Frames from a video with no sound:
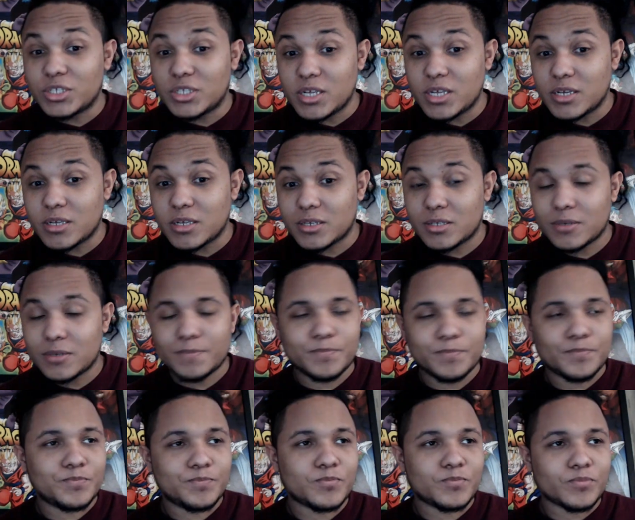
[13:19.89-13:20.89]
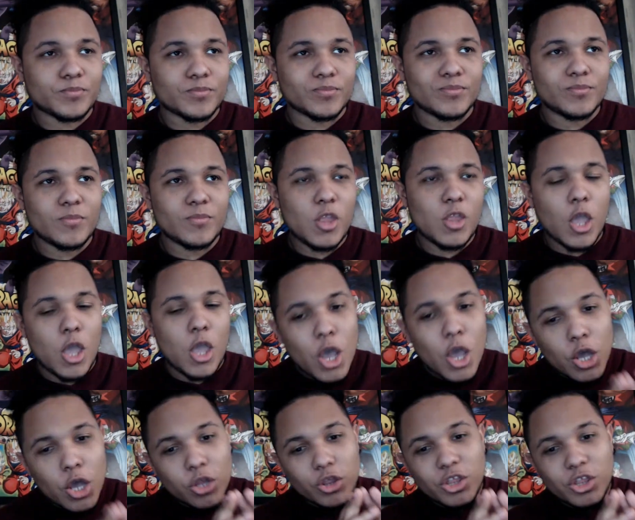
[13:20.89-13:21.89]
this:
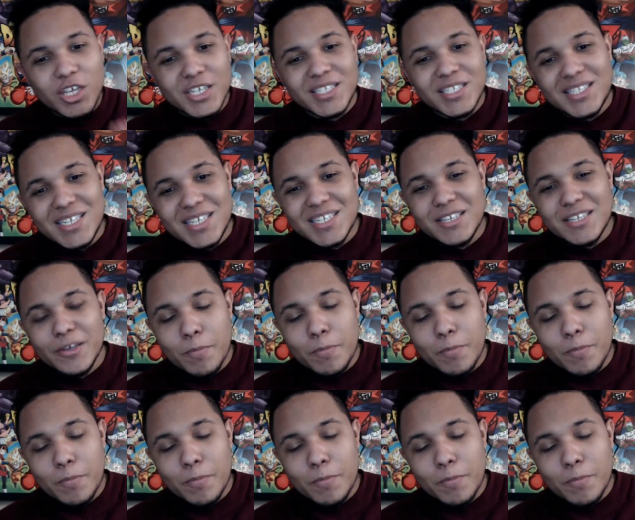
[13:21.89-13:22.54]
does this